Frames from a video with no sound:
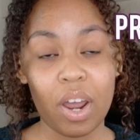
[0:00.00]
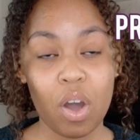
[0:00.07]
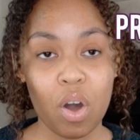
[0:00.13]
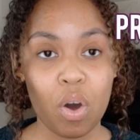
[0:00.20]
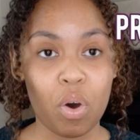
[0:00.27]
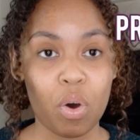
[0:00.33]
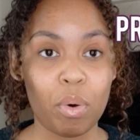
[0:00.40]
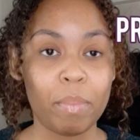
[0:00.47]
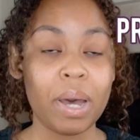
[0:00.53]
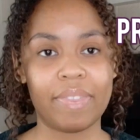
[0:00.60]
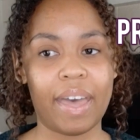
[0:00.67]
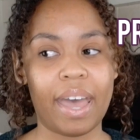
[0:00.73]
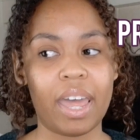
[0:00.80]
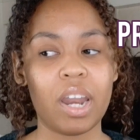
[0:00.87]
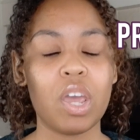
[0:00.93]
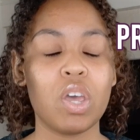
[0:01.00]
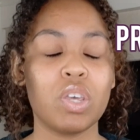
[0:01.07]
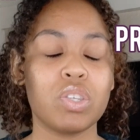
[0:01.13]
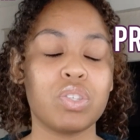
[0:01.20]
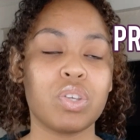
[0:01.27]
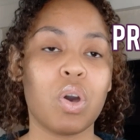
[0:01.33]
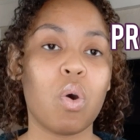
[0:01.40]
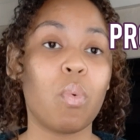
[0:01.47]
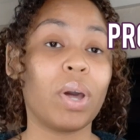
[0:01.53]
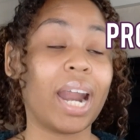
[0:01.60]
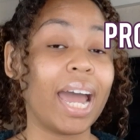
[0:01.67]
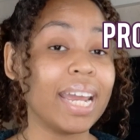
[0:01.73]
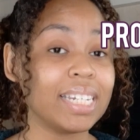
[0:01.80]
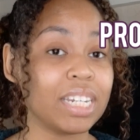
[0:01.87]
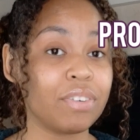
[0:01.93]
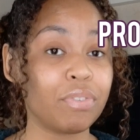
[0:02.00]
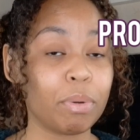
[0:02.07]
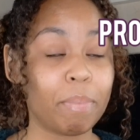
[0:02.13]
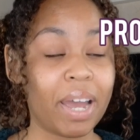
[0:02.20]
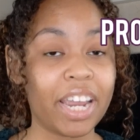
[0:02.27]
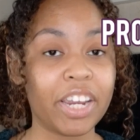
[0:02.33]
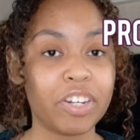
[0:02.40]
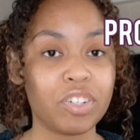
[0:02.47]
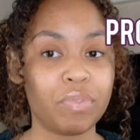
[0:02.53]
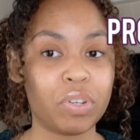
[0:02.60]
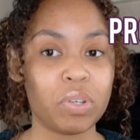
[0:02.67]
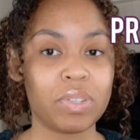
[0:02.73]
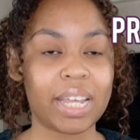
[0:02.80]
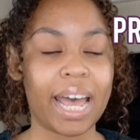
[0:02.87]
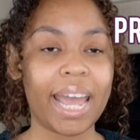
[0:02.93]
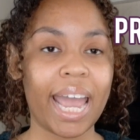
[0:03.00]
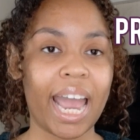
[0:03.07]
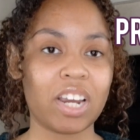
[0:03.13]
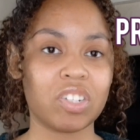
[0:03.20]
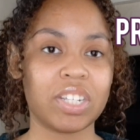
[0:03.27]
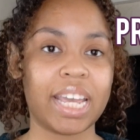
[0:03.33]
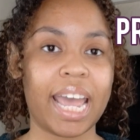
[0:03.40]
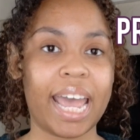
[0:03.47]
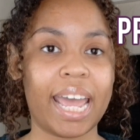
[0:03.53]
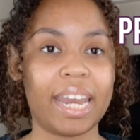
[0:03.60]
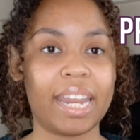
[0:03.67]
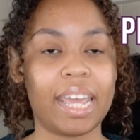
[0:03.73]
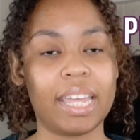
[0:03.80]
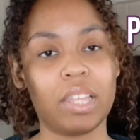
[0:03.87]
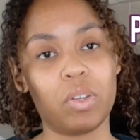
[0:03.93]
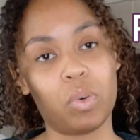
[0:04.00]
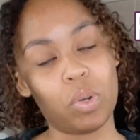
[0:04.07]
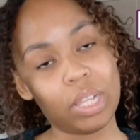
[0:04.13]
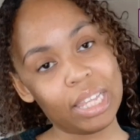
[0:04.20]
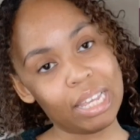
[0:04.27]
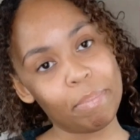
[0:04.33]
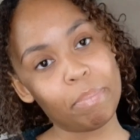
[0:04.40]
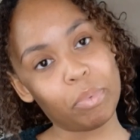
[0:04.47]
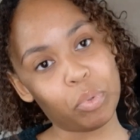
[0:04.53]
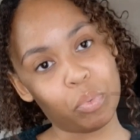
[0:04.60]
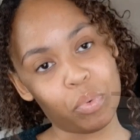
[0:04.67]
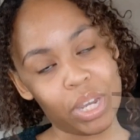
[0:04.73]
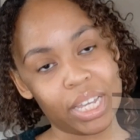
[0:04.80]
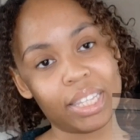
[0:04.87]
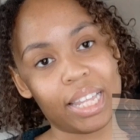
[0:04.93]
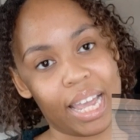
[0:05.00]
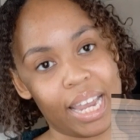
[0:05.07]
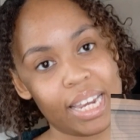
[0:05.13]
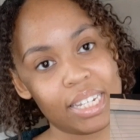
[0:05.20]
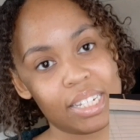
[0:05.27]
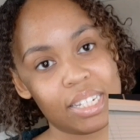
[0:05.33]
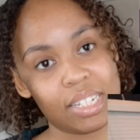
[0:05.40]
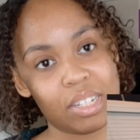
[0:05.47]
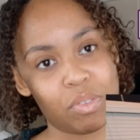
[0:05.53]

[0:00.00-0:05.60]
home. So what I did for my interviews, I actually had a little clip ring light.